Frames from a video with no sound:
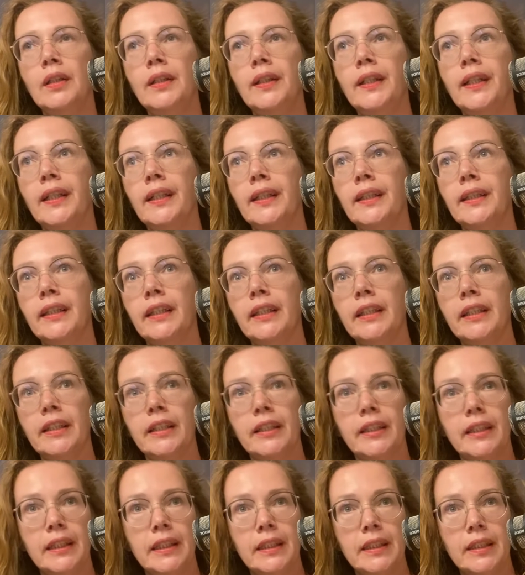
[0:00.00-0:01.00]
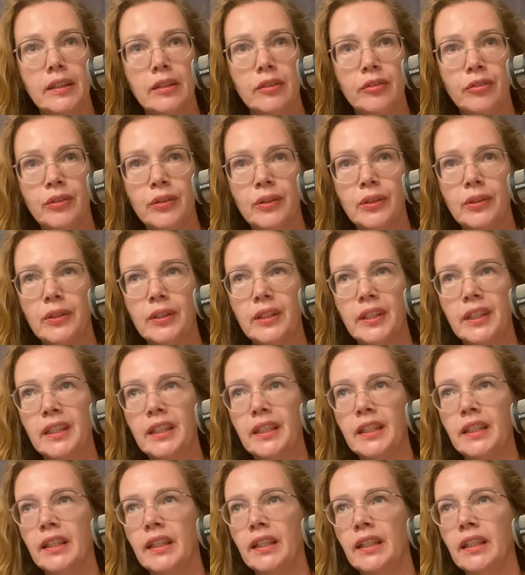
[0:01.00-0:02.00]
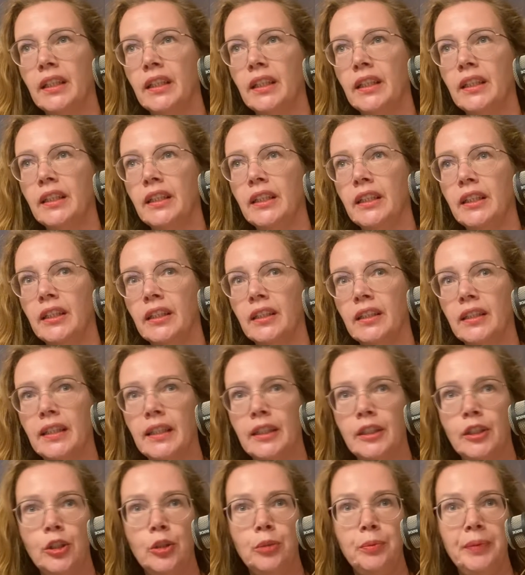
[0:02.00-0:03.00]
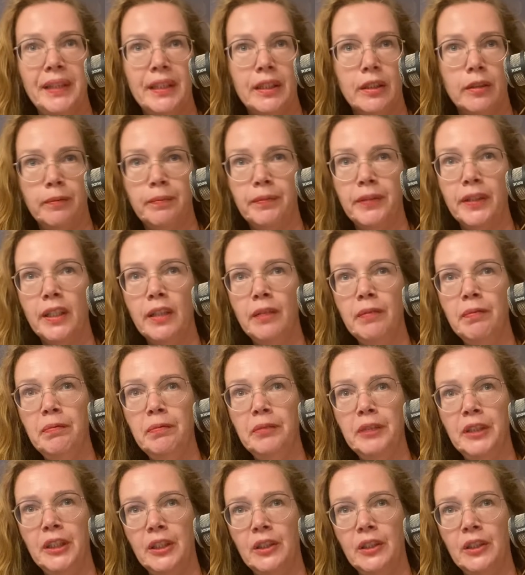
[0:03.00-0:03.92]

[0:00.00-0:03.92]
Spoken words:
Yeah, and then there is, of course, that idea that you become numb,